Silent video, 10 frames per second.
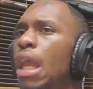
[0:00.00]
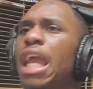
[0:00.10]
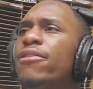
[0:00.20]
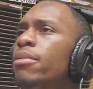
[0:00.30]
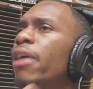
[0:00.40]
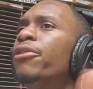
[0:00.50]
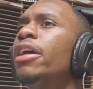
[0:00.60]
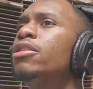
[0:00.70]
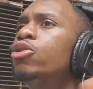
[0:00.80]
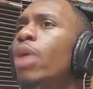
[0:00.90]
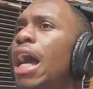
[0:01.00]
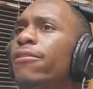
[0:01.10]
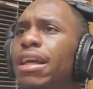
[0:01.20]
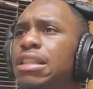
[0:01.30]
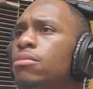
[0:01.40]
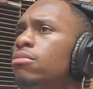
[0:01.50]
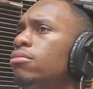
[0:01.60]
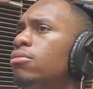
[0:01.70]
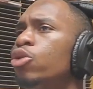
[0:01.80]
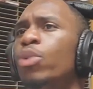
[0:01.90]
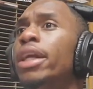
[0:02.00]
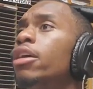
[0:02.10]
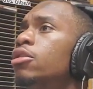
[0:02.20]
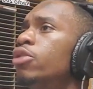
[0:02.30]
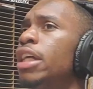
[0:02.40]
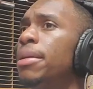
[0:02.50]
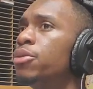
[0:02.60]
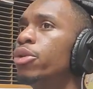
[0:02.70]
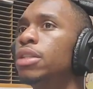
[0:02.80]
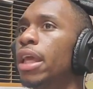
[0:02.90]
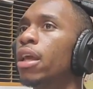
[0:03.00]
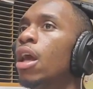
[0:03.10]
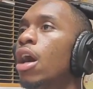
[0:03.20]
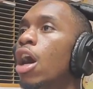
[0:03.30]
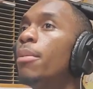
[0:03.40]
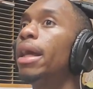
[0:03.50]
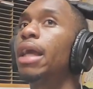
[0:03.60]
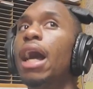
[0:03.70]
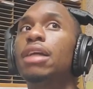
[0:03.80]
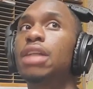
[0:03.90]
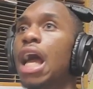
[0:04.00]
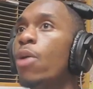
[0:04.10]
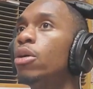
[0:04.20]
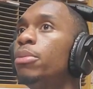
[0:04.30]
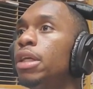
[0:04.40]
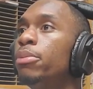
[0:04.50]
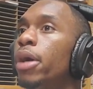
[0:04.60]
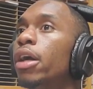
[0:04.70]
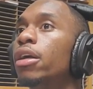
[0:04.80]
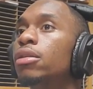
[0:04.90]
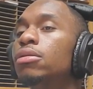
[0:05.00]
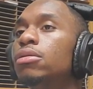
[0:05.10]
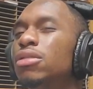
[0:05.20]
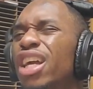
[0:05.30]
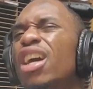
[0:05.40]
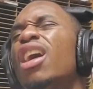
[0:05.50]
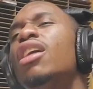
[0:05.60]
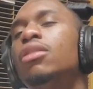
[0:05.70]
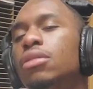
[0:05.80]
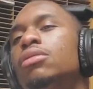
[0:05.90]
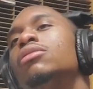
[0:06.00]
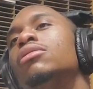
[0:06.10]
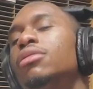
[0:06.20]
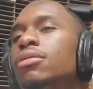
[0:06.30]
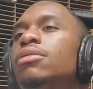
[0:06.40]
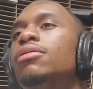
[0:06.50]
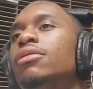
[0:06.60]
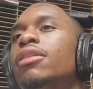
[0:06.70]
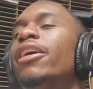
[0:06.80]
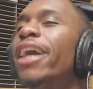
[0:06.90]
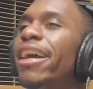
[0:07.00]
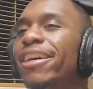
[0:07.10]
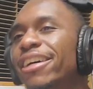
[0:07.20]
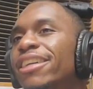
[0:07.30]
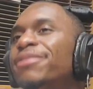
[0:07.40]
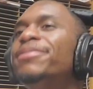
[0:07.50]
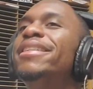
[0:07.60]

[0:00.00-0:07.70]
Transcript: Even my friends who have, like, some weird dreams where it's like, oh my gosh, I want to be a bird like, oh, okay, um,